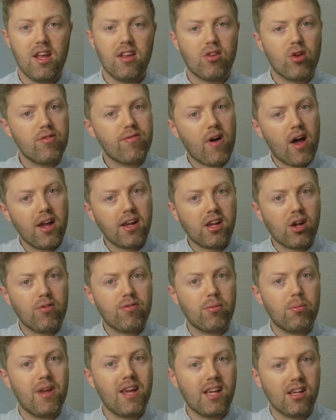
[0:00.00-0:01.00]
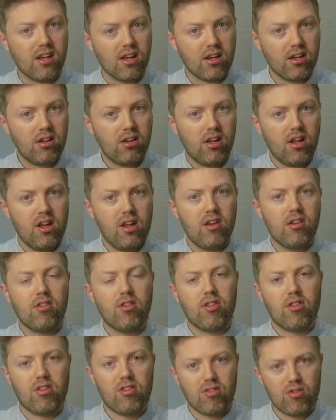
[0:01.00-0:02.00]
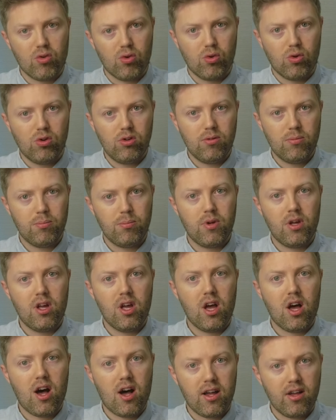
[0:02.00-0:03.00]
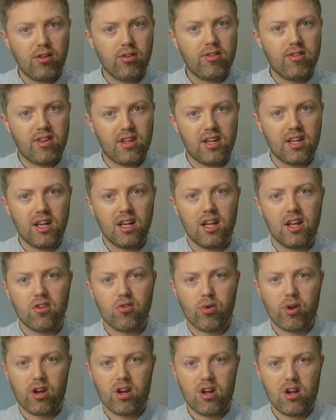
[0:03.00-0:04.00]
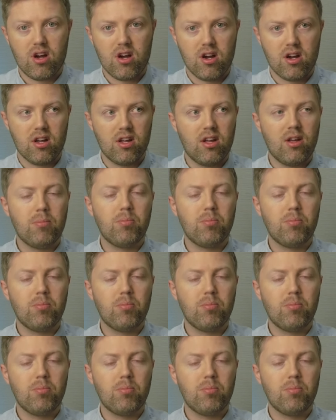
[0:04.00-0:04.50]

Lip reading: So if I go from here to the store, I'll see an electric car.